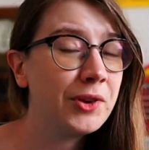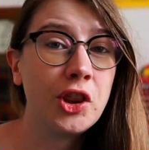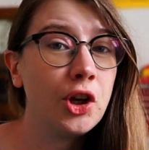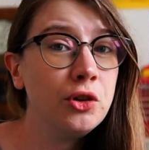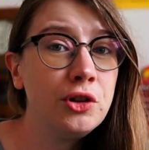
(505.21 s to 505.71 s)

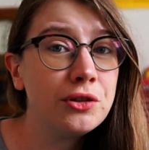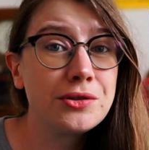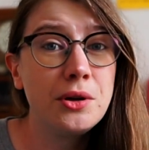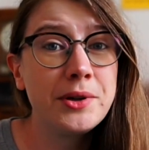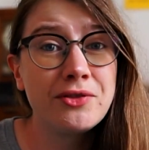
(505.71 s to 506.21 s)
The uncle's
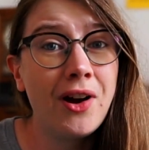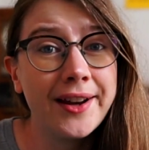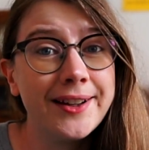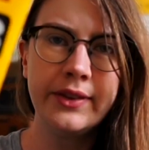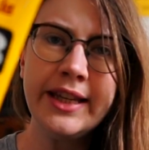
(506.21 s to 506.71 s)
always
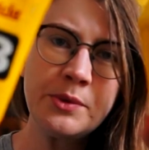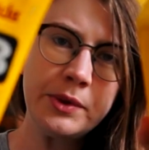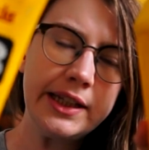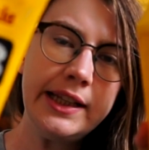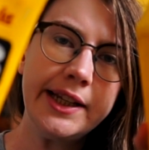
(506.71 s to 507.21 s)
right. These were
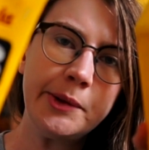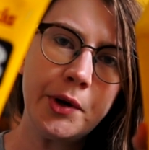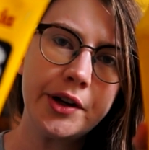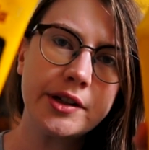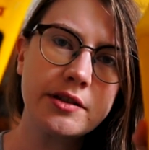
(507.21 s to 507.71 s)
the cleaning
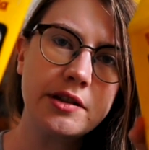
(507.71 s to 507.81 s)
products